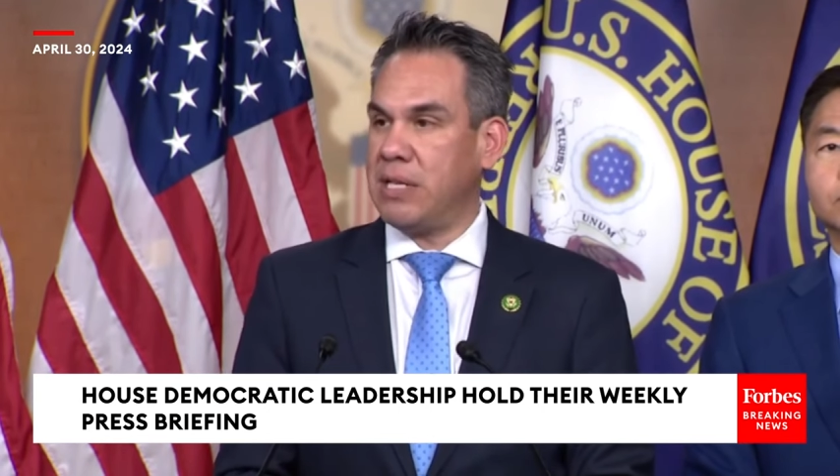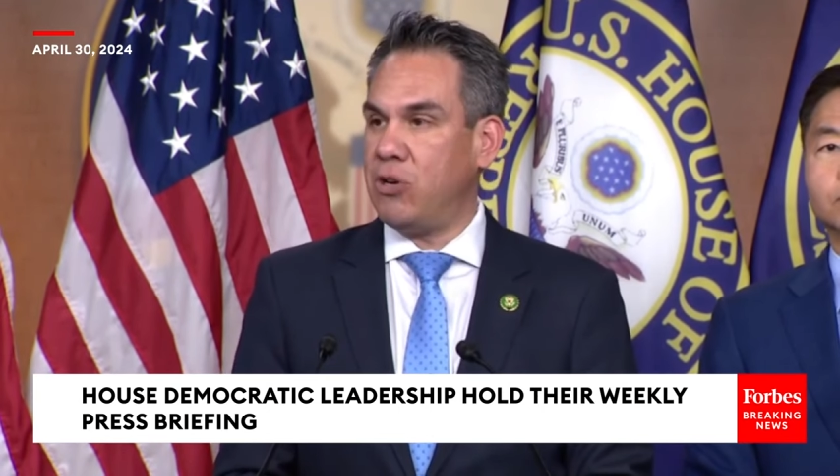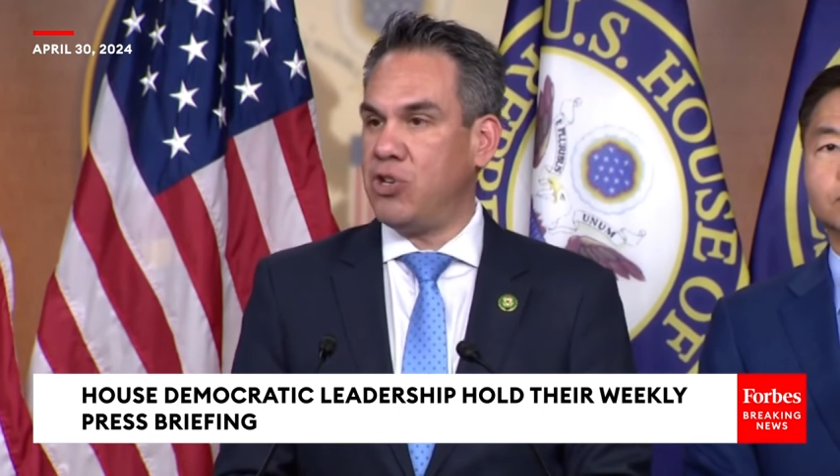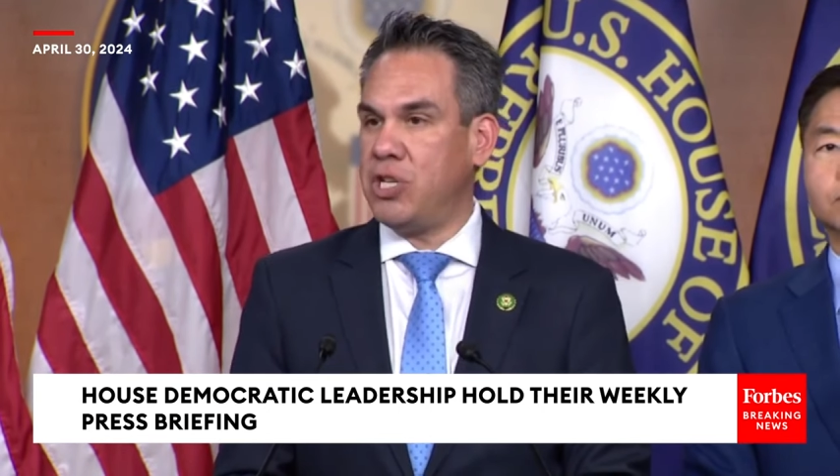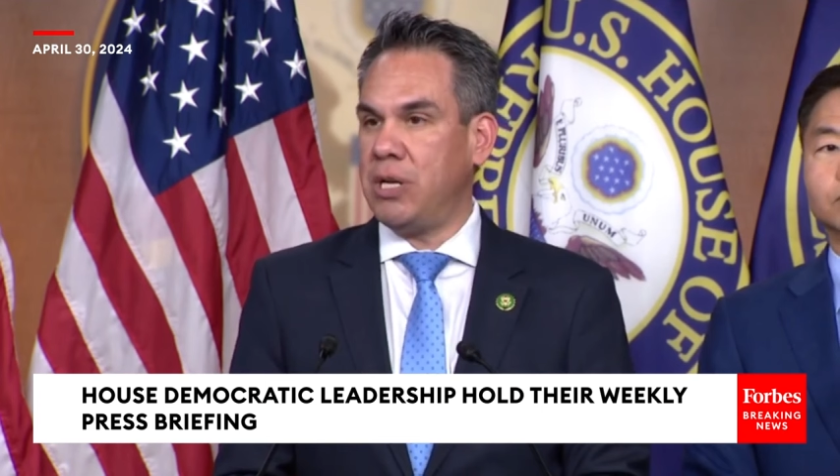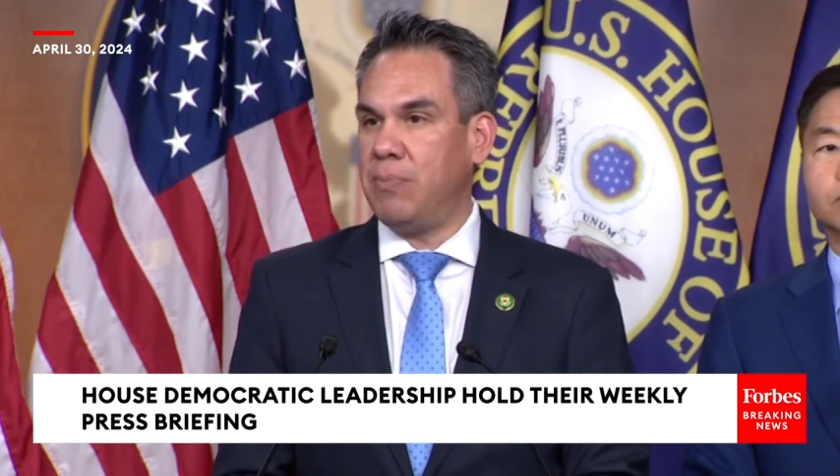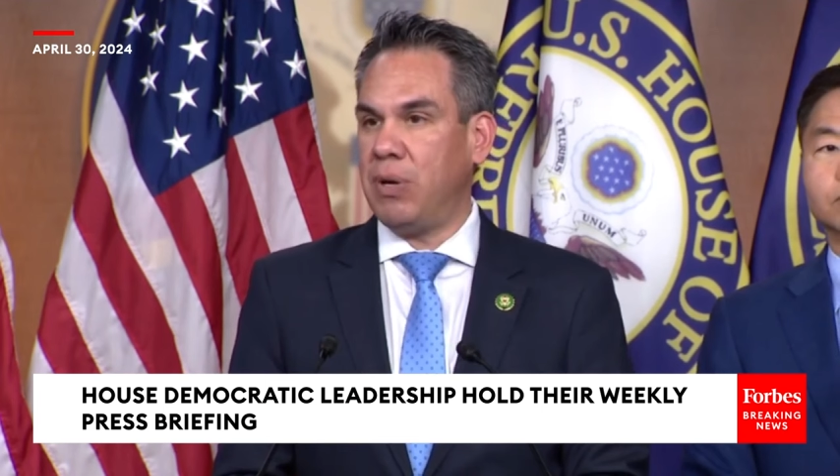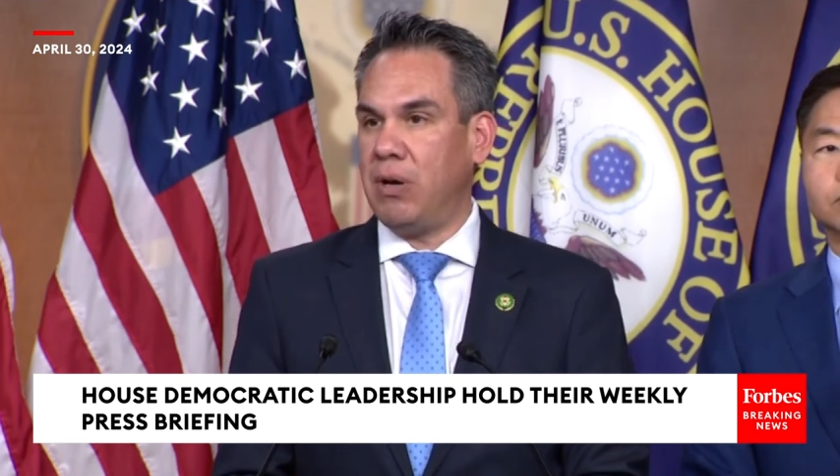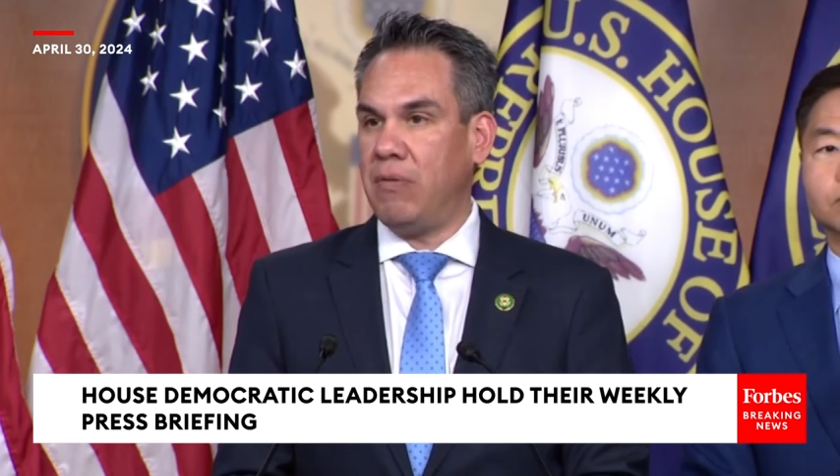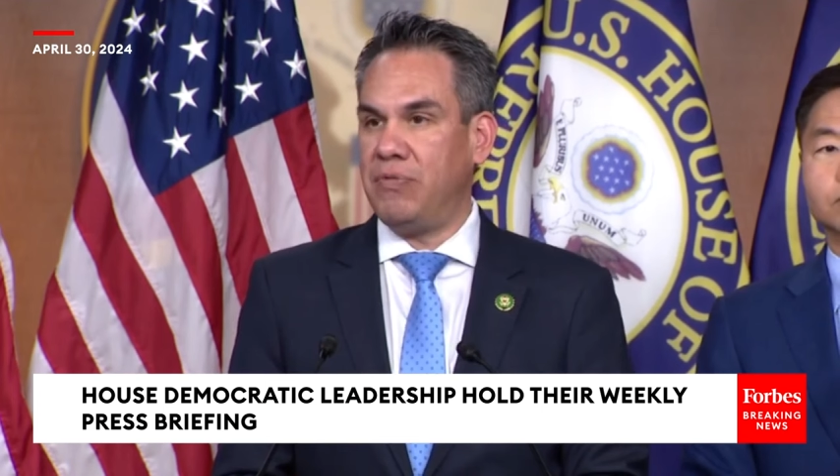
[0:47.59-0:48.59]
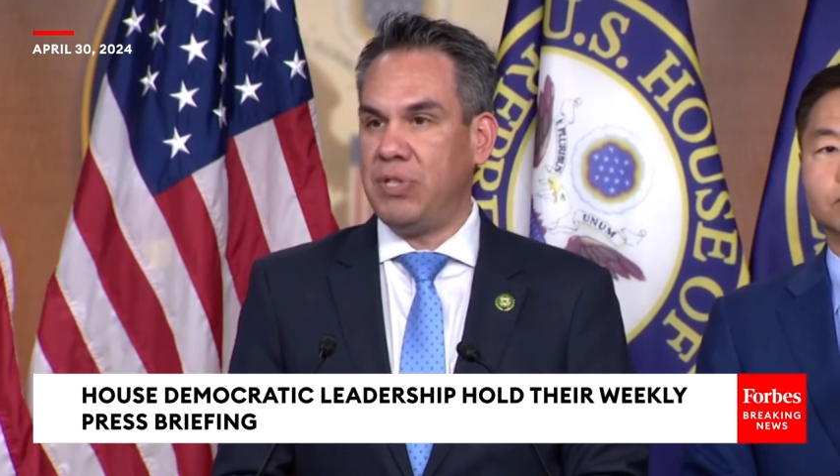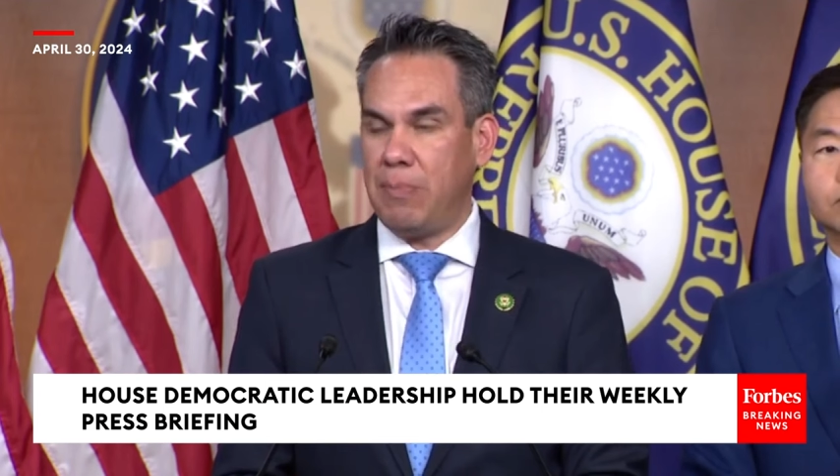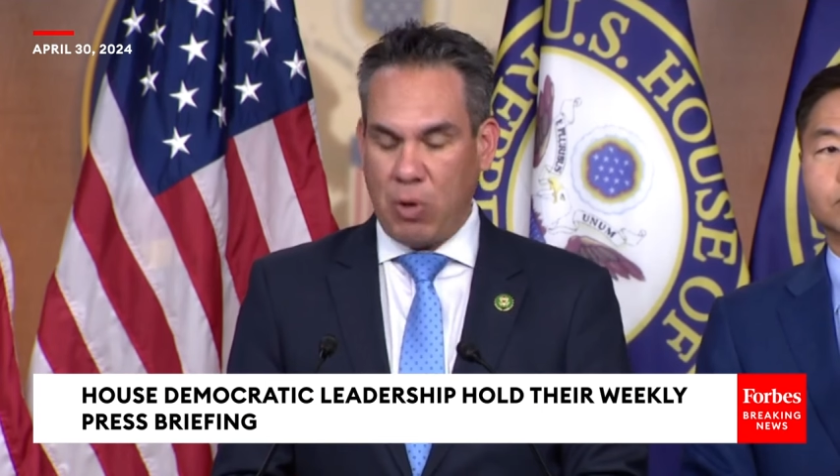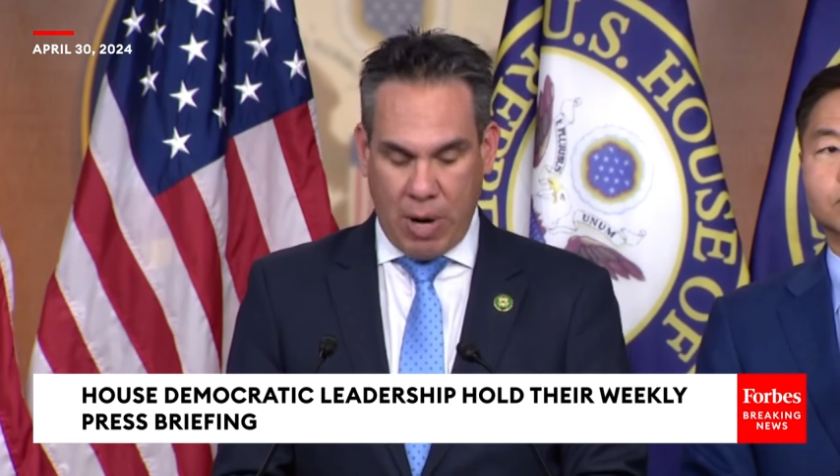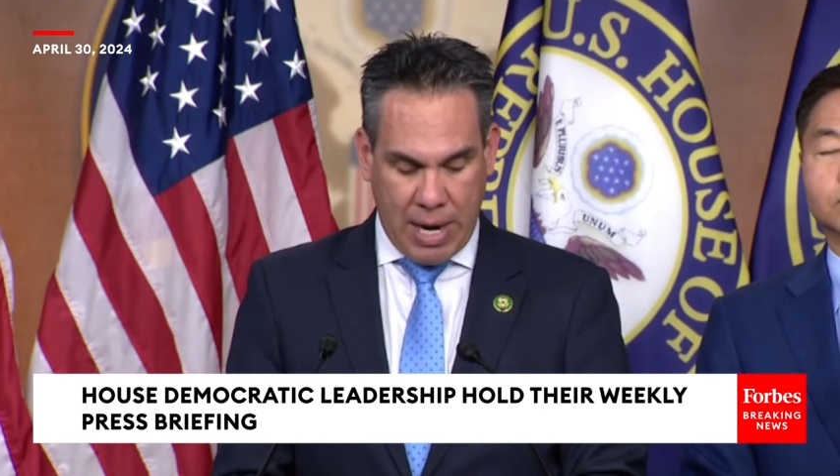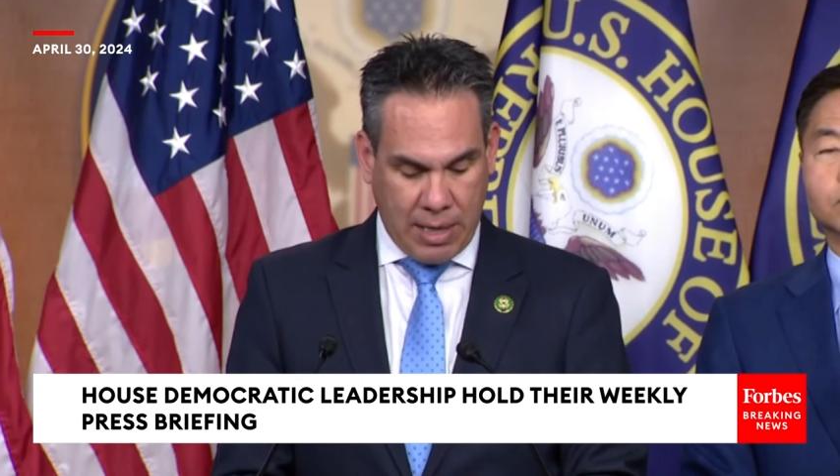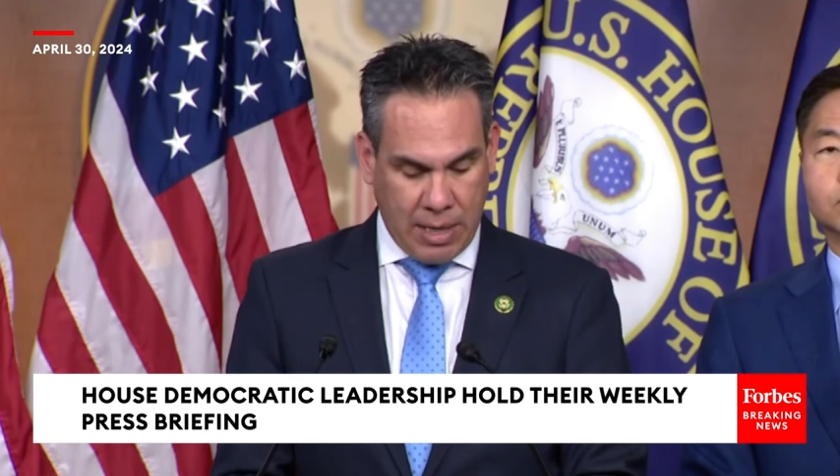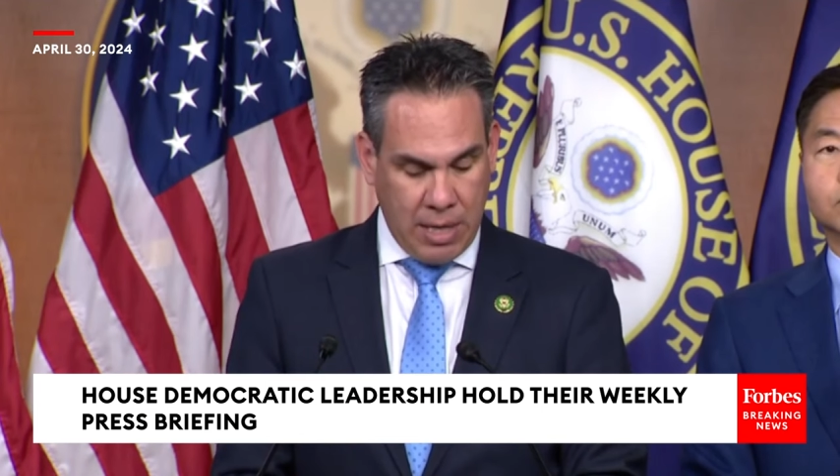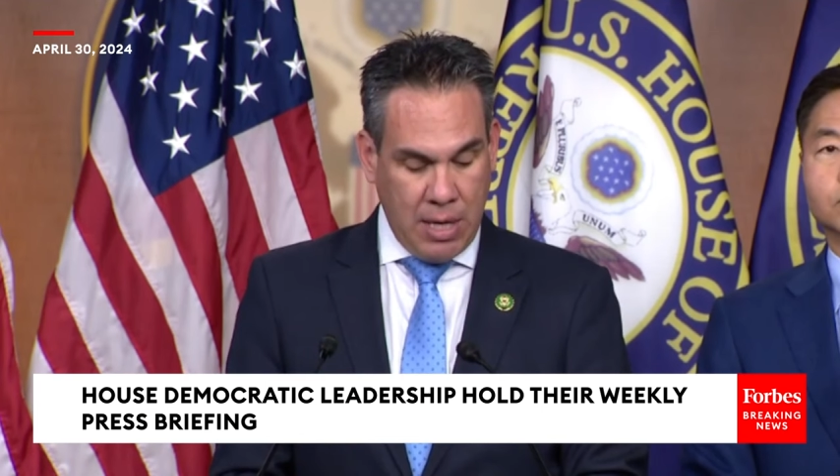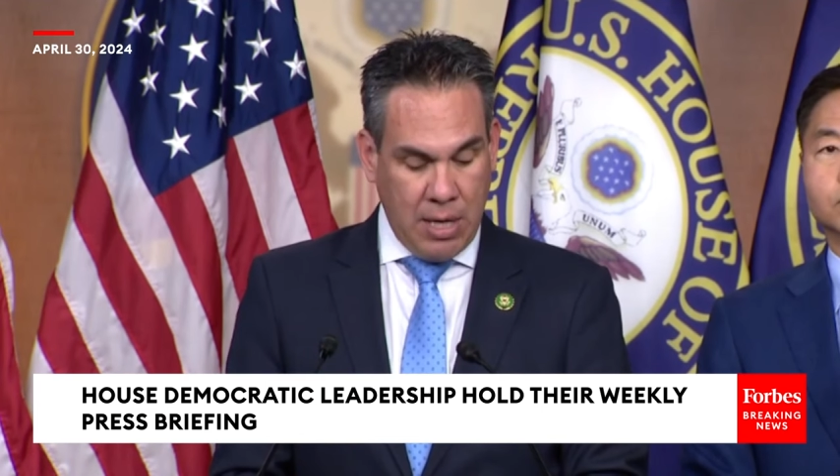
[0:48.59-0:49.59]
leadership of Democratic